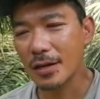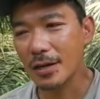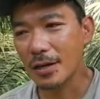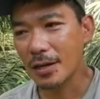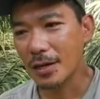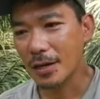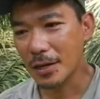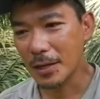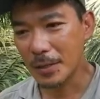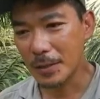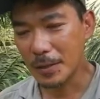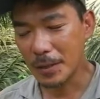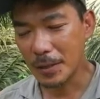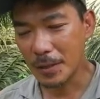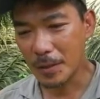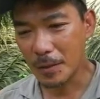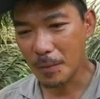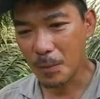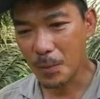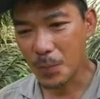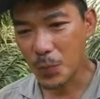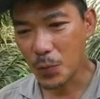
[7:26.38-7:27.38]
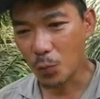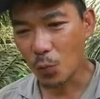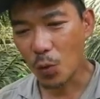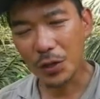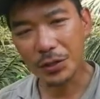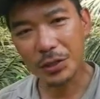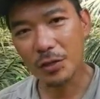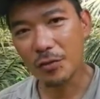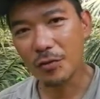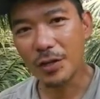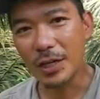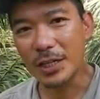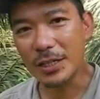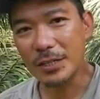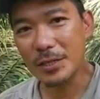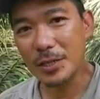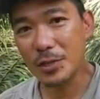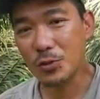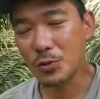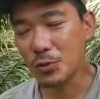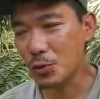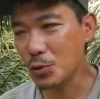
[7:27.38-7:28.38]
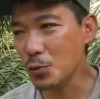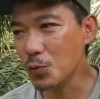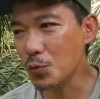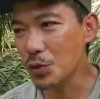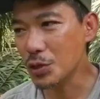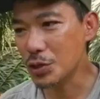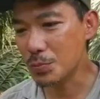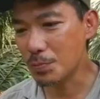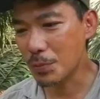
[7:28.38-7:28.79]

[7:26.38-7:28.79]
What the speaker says: And what they really need to do is